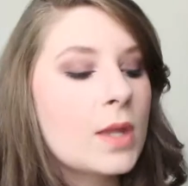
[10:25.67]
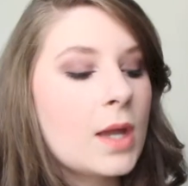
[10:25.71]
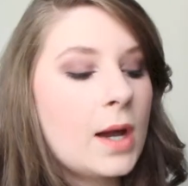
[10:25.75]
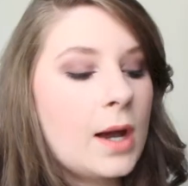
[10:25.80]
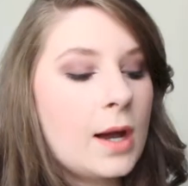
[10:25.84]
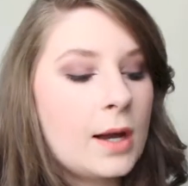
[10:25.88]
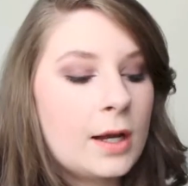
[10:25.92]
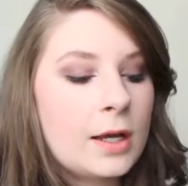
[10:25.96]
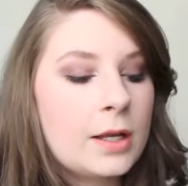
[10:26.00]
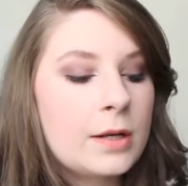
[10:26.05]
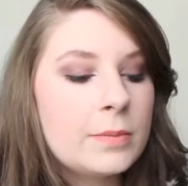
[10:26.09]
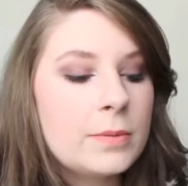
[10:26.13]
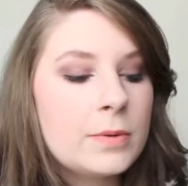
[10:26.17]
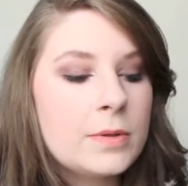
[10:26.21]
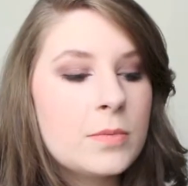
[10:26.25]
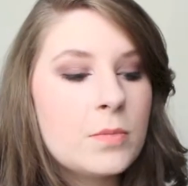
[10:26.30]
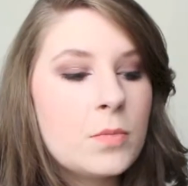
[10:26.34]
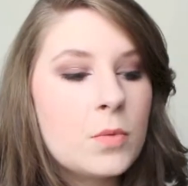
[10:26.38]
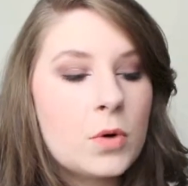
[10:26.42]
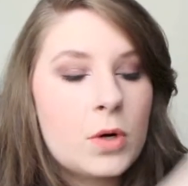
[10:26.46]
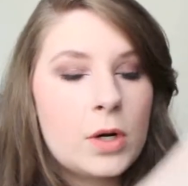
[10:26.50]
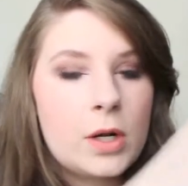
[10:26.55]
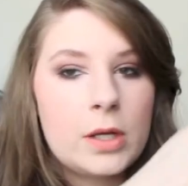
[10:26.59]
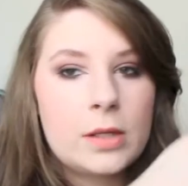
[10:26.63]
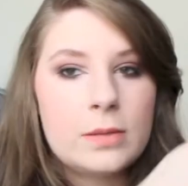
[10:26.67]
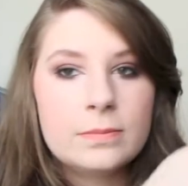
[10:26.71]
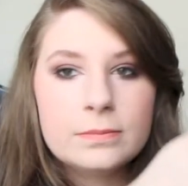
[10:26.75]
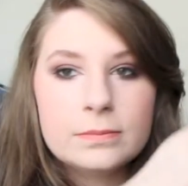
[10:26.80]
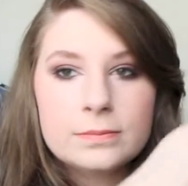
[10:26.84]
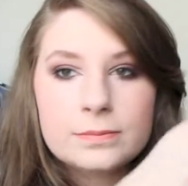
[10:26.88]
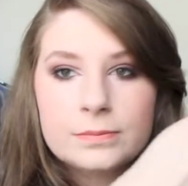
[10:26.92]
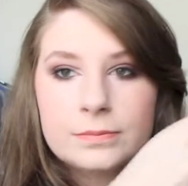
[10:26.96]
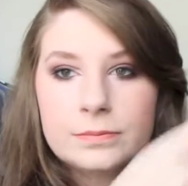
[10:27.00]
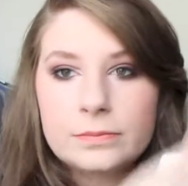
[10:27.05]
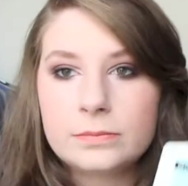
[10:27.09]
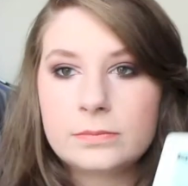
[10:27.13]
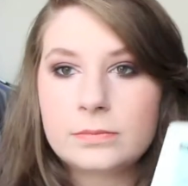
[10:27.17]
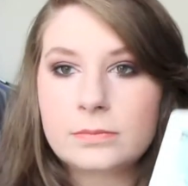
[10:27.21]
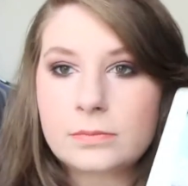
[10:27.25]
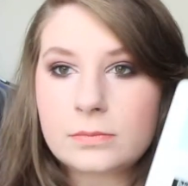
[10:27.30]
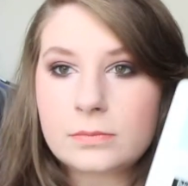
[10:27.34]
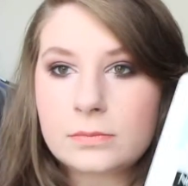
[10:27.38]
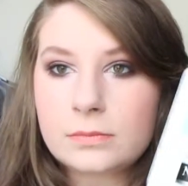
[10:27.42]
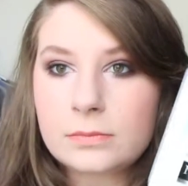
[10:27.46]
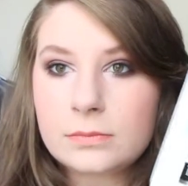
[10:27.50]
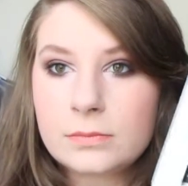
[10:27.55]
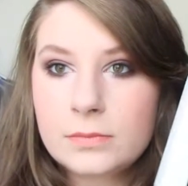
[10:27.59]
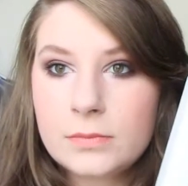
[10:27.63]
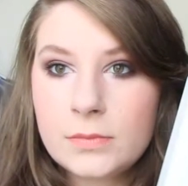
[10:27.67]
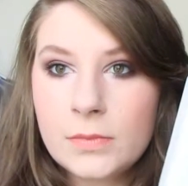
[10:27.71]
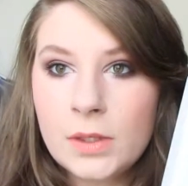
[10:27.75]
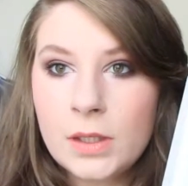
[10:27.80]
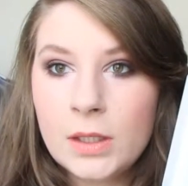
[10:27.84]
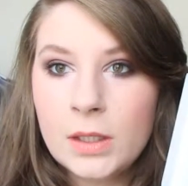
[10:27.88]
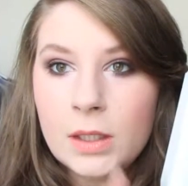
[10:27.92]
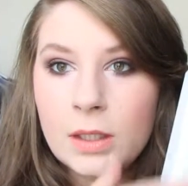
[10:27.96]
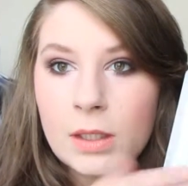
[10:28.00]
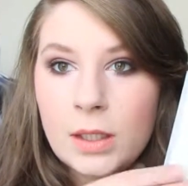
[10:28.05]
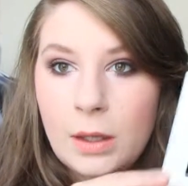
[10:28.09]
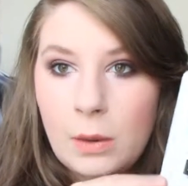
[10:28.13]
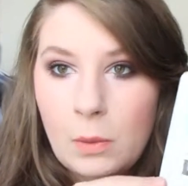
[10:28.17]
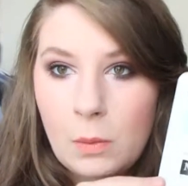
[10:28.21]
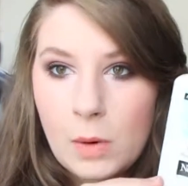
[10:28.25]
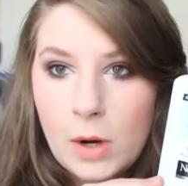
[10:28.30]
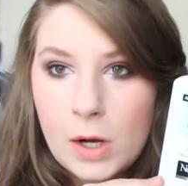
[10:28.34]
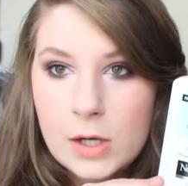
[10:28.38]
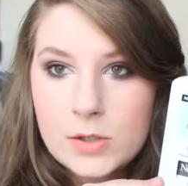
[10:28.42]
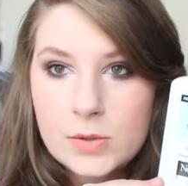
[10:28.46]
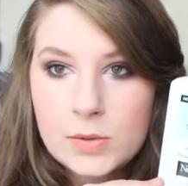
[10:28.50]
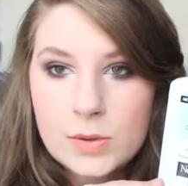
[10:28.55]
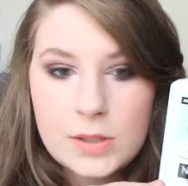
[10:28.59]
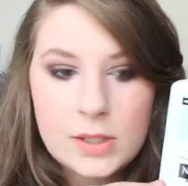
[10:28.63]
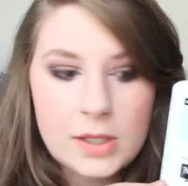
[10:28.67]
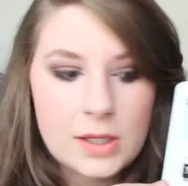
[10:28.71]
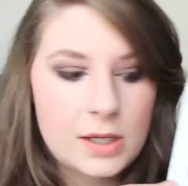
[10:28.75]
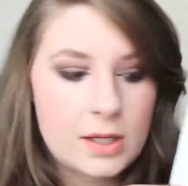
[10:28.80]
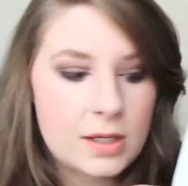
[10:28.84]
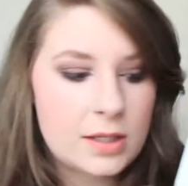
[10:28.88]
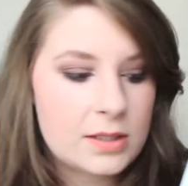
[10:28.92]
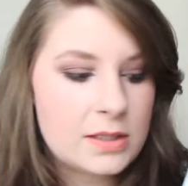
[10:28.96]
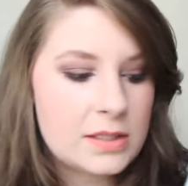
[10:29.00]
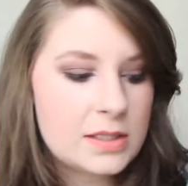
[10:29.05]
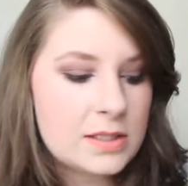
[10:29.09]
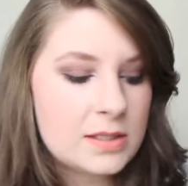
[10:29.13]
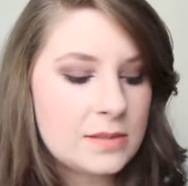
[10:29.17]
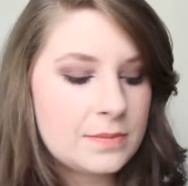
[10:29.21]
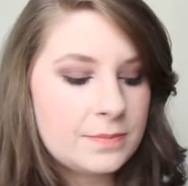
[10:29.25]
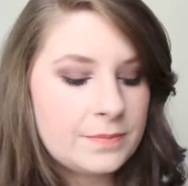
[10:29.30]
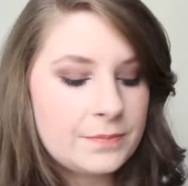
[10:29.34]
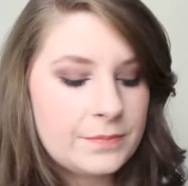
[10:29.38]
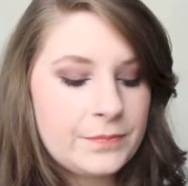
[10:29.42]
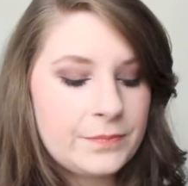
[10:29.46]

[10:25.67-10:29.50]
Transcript: I get up in the morning, and I wash with this,